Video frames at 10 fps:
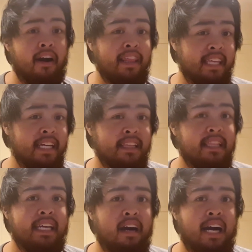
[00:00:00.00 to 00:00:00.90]
I think
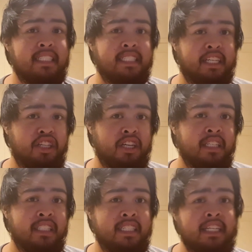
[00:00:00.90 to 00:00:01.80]
Lee Isaac
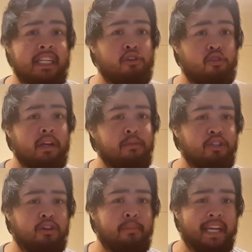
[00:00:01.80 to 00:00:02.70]
Chung did an incredible
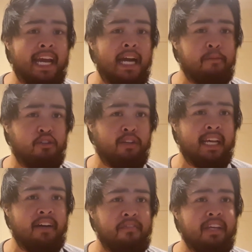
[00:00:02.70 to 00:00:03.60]
job at capturing
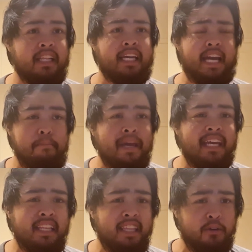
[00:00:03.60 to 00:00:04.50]
that feeling and
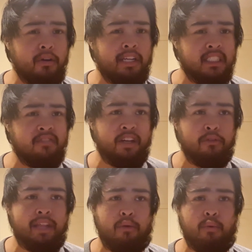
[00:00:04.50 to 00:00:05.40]
making the audience
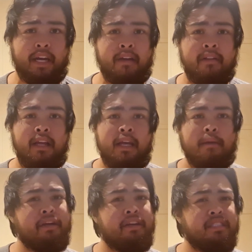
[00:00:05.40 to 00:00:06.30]
feel that way.
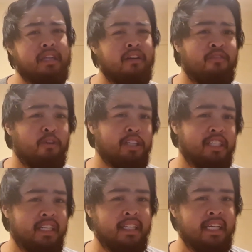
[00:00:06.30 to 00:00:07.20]
Because
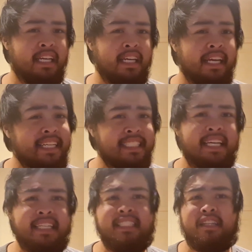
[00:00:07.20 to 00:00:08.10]
unfortunately, it is
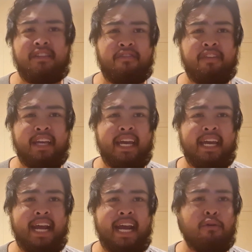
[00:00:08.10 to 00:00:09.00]
easy to
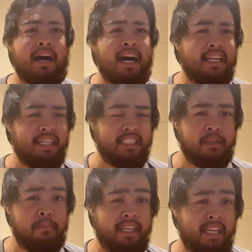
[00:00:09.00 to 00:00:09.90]
forget how hard it is
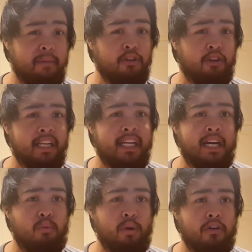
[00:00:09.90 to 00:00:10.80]
to be an immigrant in
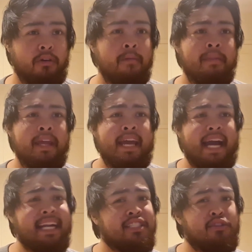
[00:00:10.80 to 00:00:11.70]
our world,
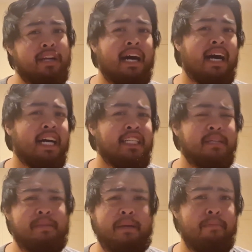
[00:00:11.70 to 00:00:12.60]
and it's not a
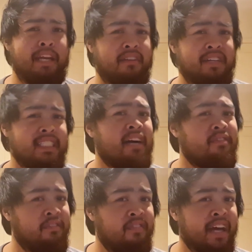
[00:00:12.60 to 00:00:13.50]
hardship that many of us
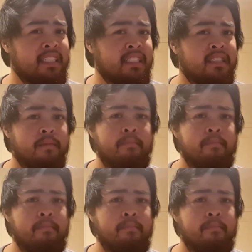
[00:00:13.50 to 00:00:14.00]
have to face.